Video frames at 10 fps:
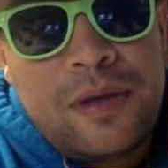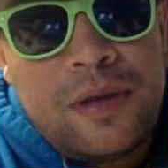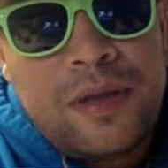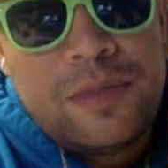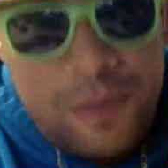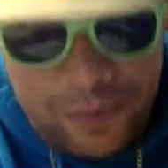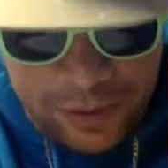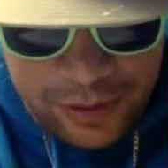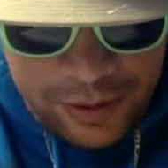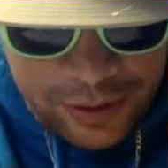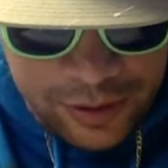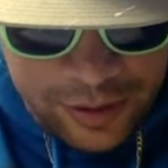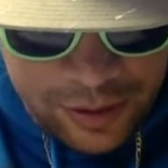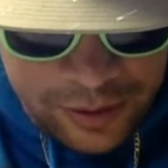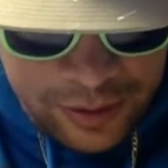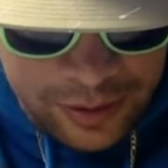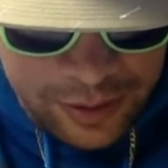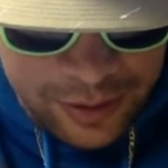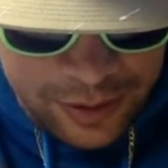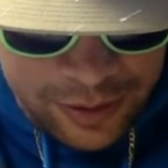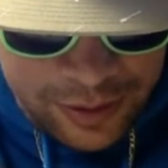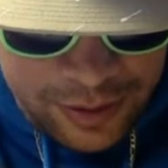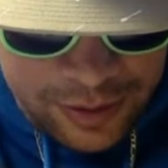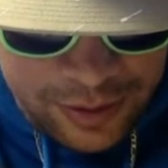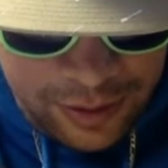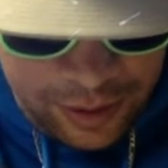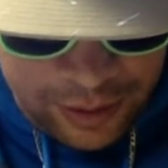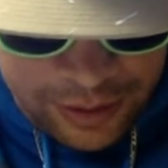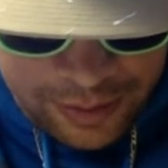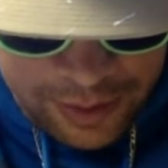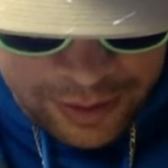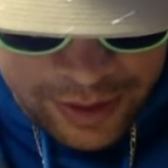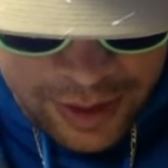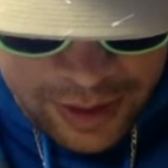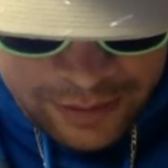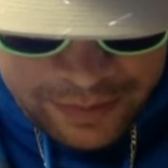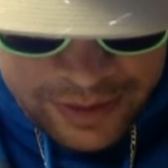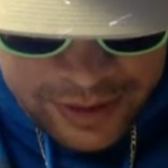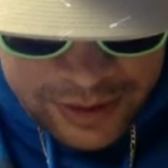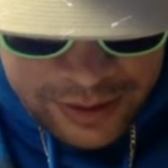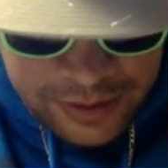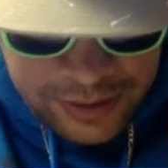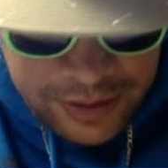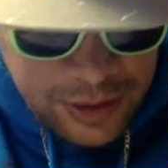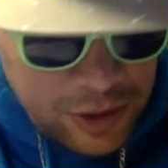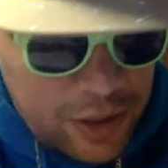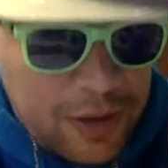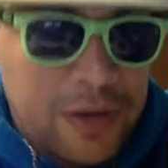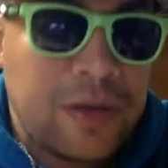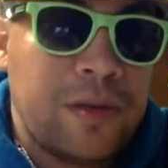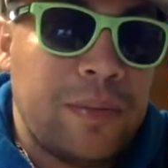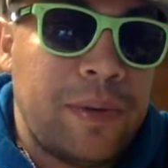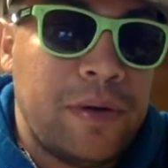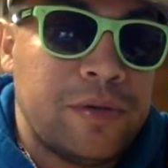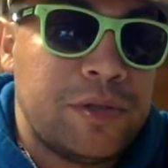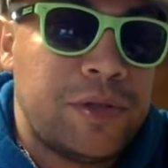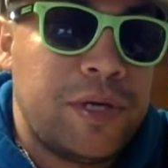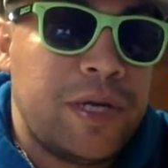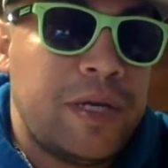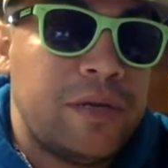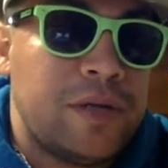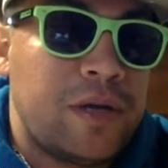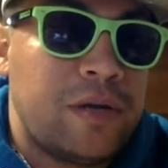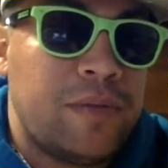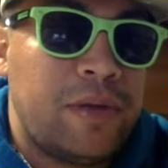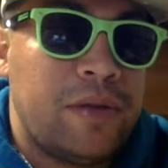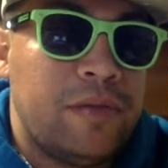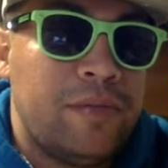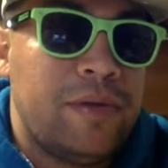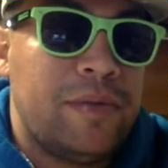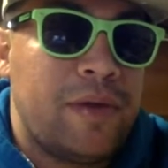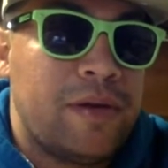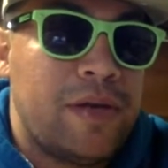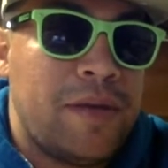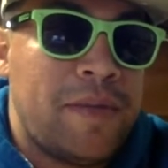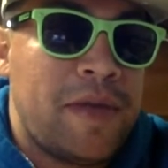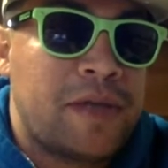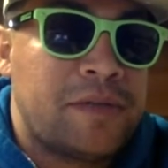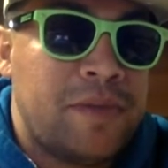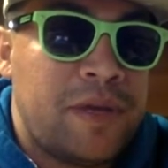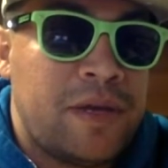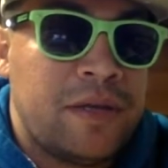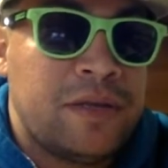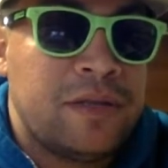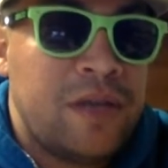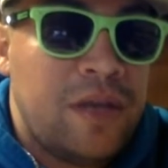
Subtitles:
it's been really good talking about that because and sharing the poetry and talking about a little bit about DMX because